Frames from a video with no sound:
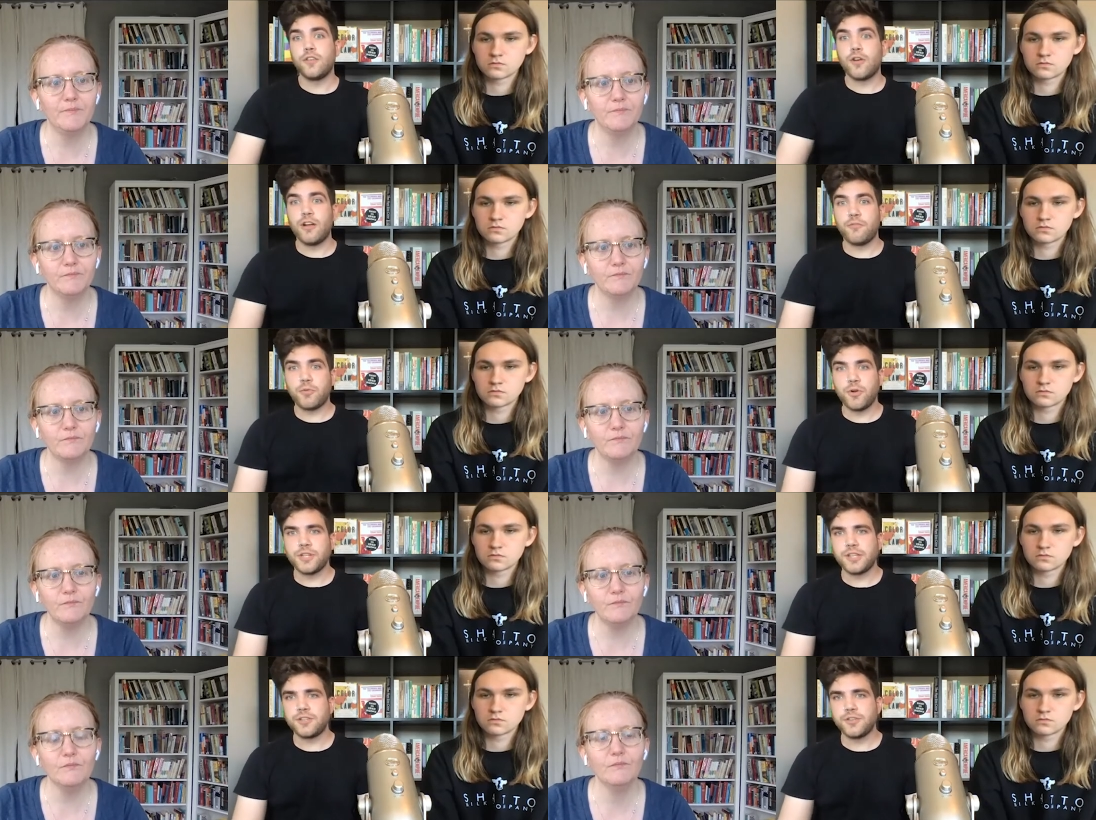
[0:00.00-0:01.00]
Speaker 1: crowd of
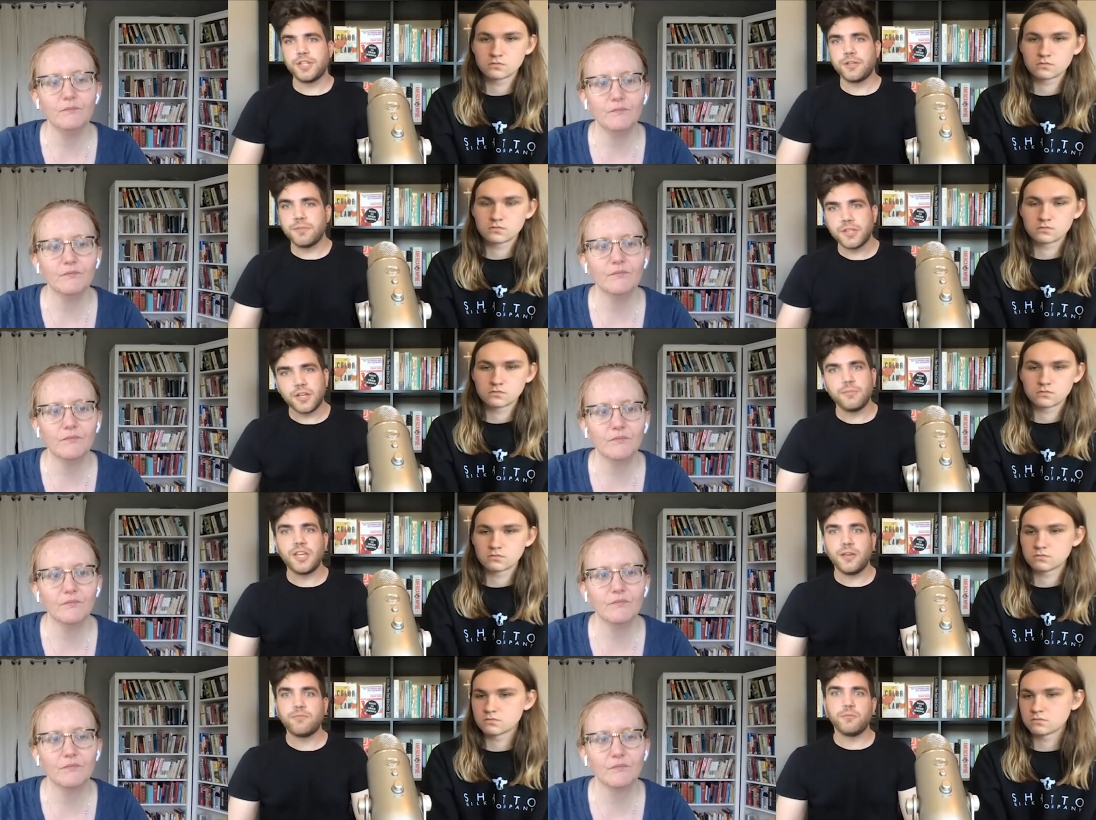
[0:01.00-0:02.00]
protesters, except this time it
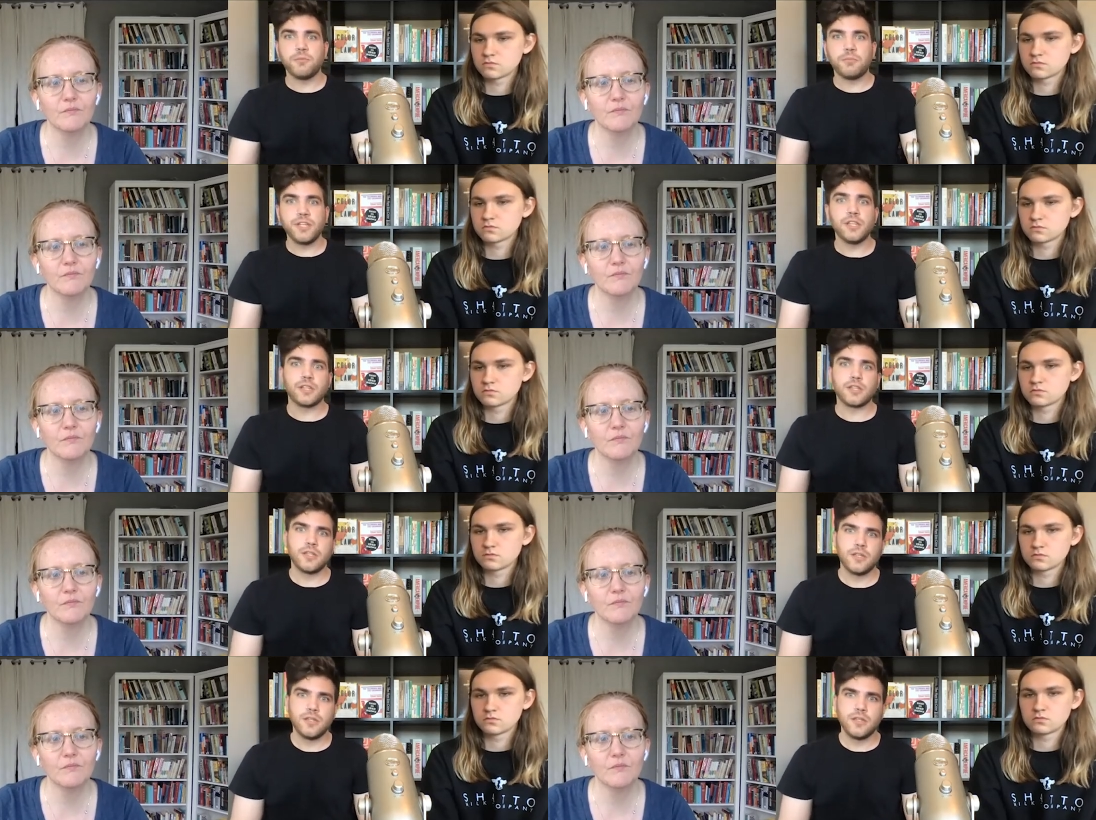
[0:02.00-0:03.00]
came from the police.
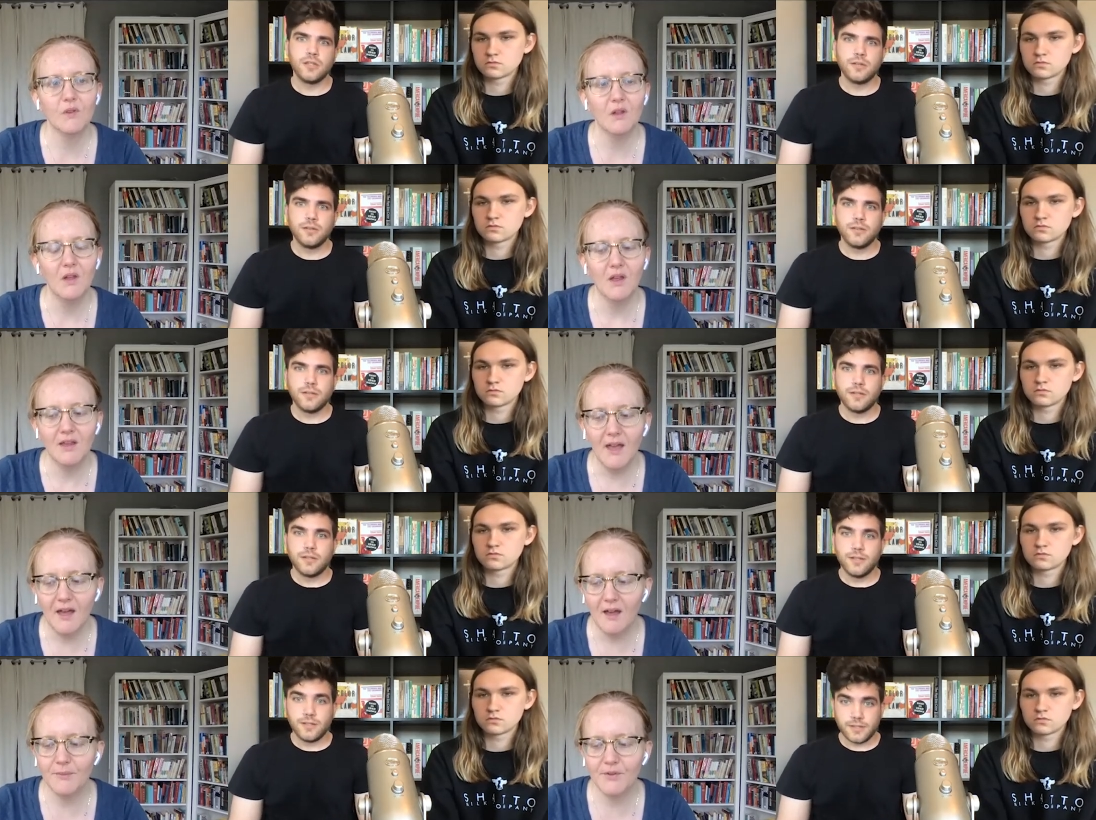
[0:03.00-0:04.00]

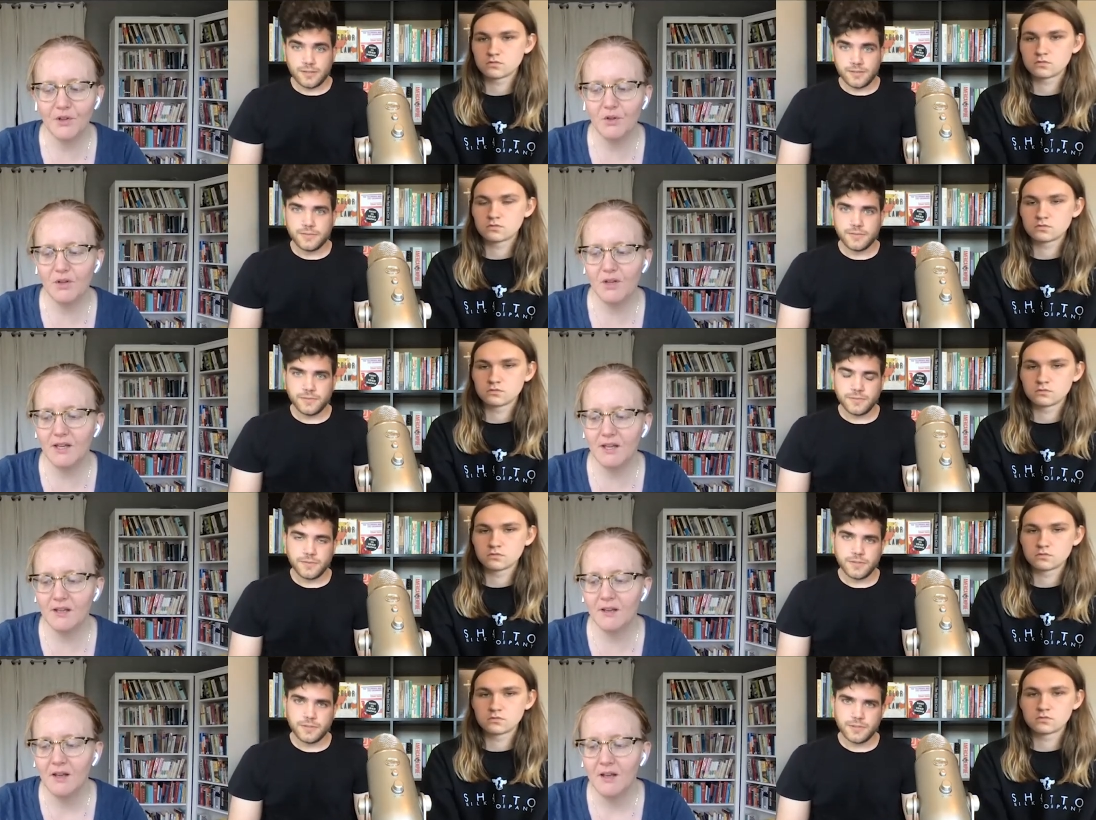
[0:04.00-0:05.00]
Speaker 2: Yeah, absolutely.
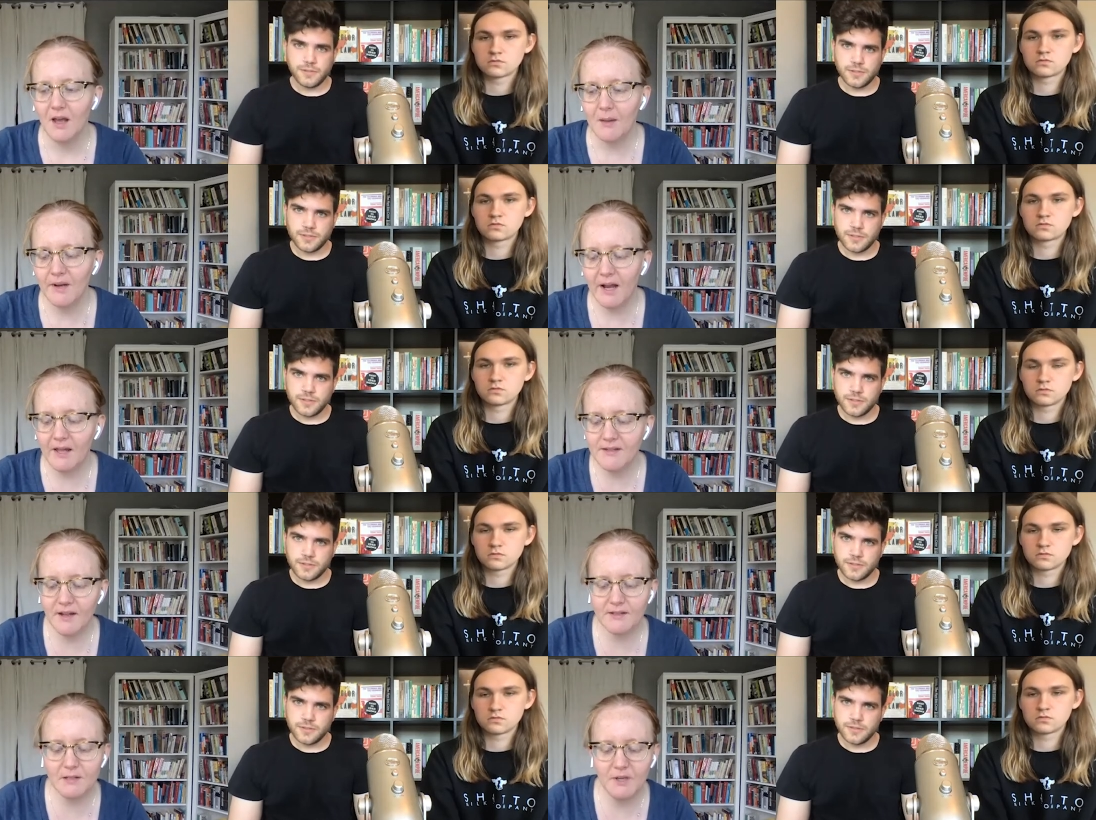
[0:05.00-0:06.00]
And I mean, it has
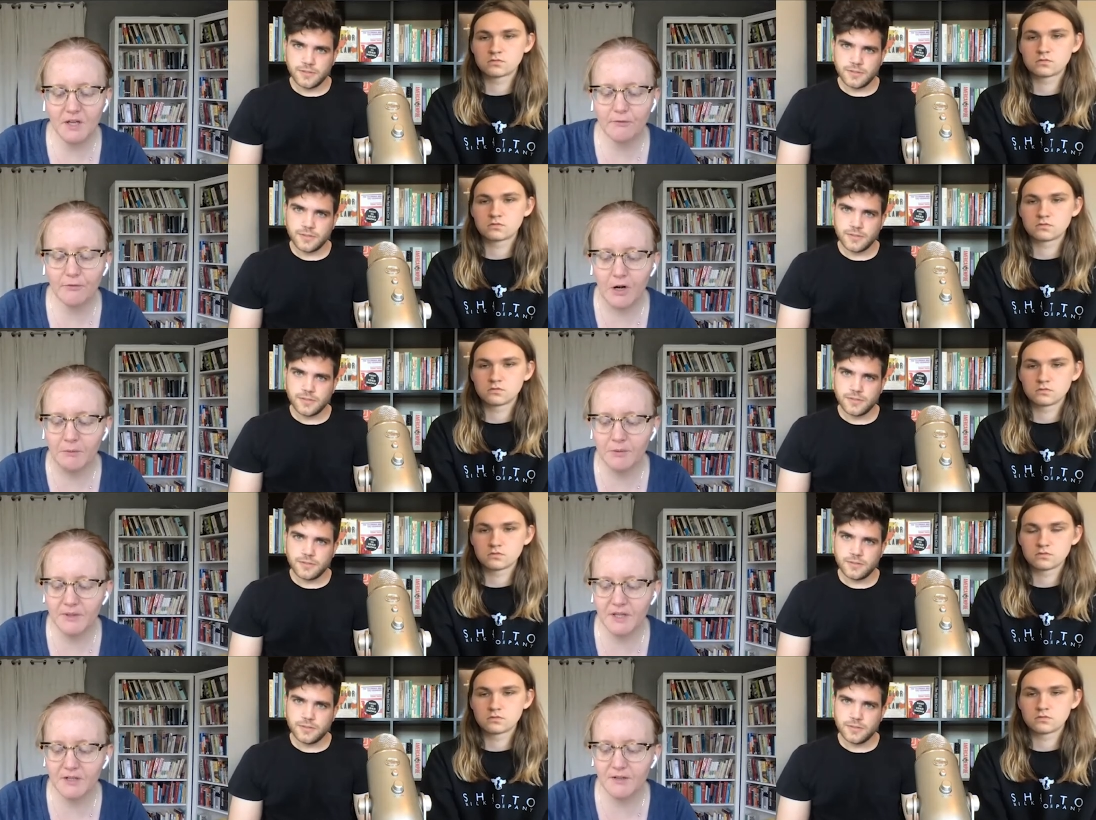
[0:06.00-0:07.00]
yet to be confirmed,
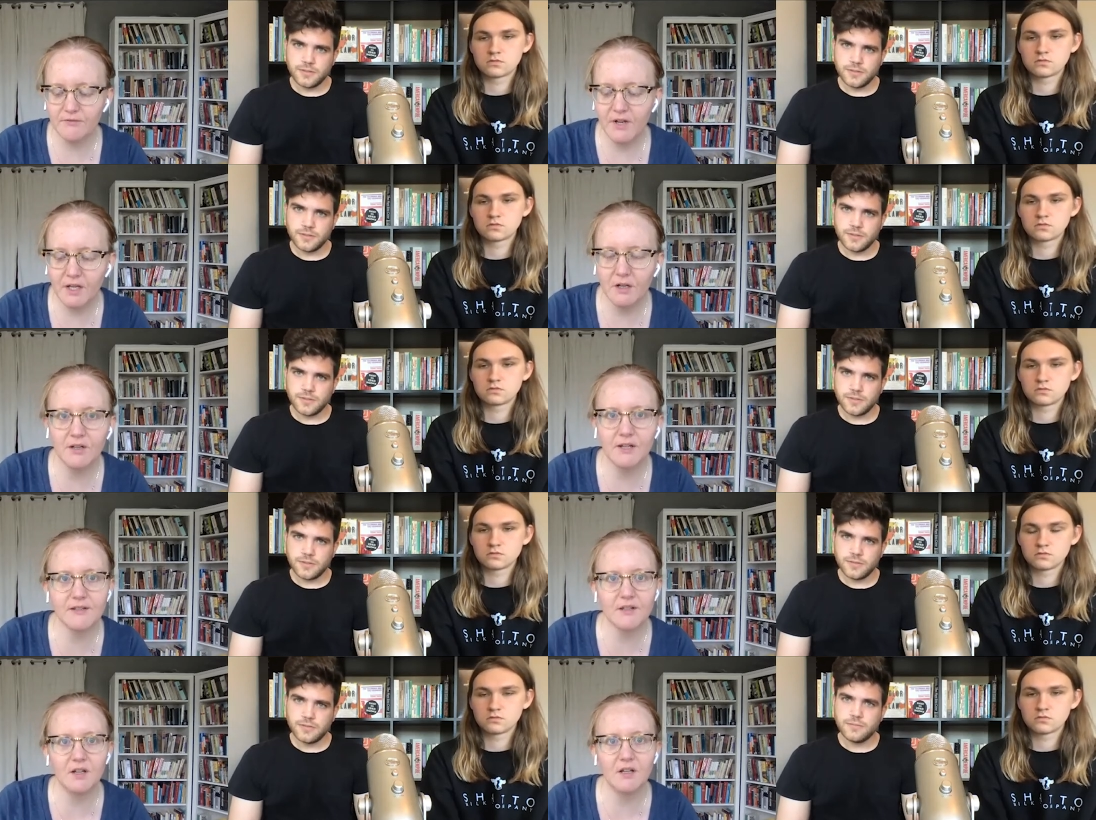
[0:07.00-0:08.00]
but there's a video
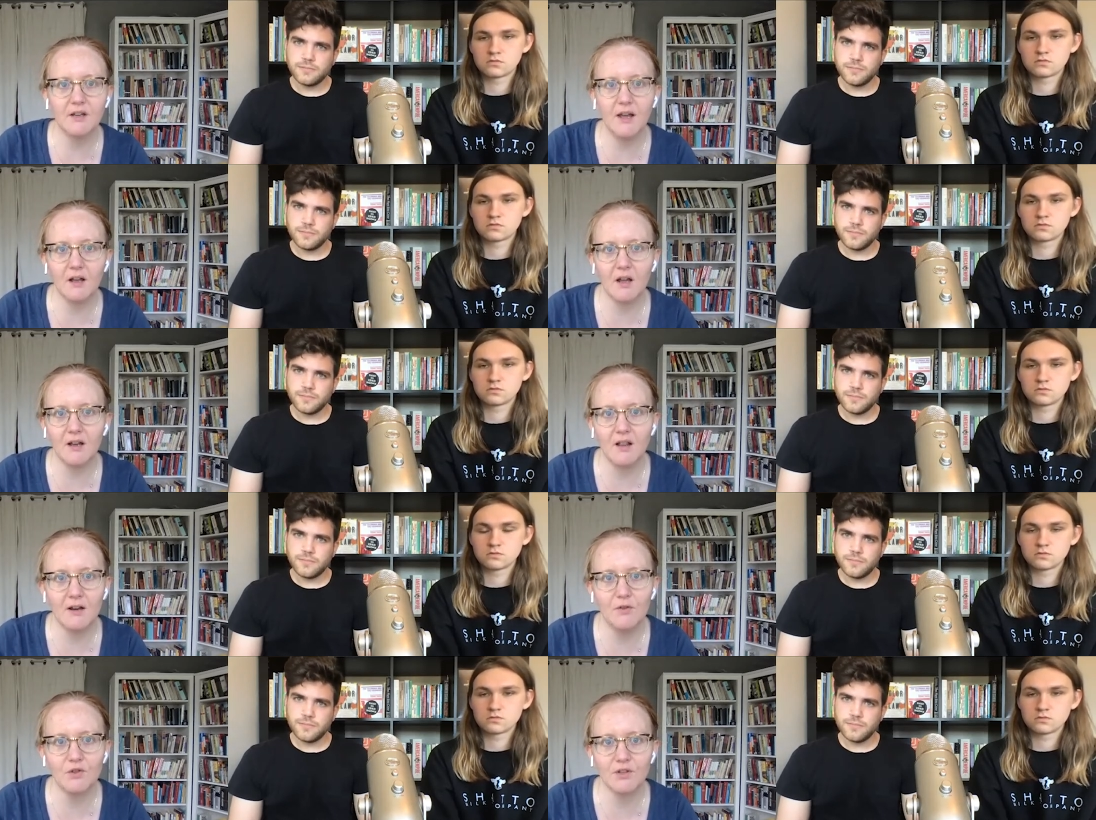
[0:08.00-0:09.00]
that's gone gotten a
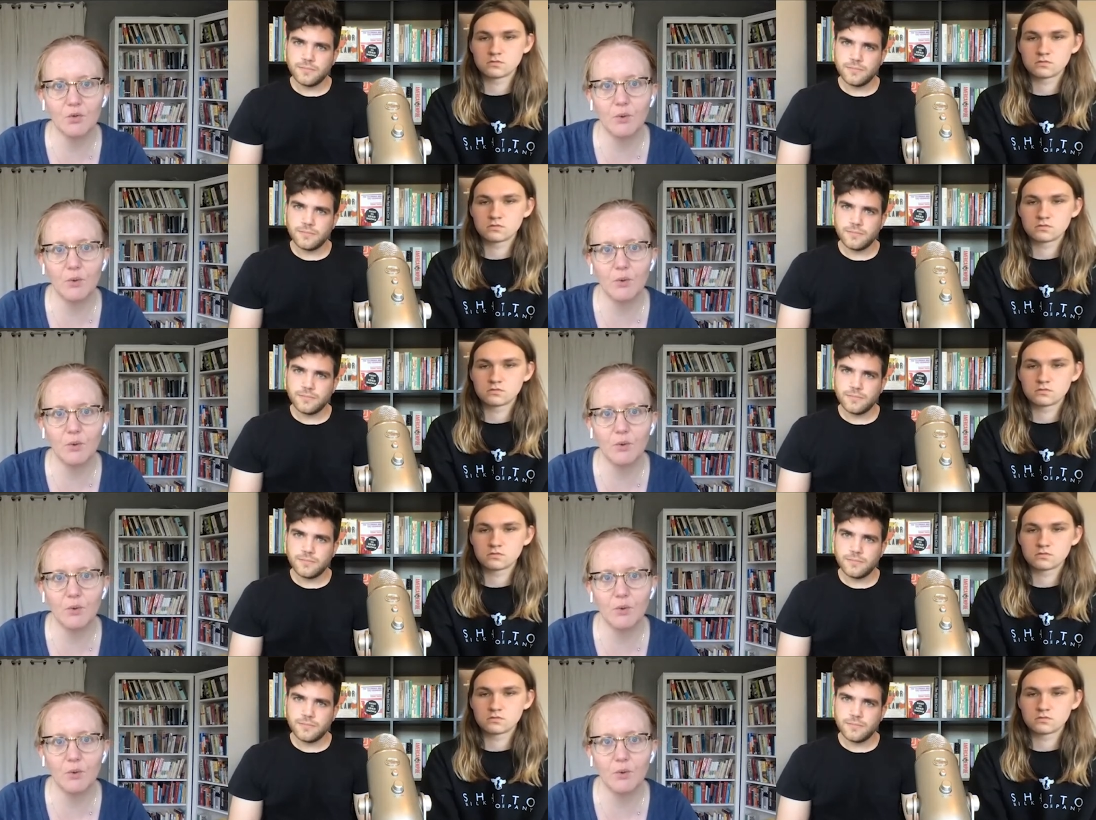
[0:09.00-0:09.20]
lot of views on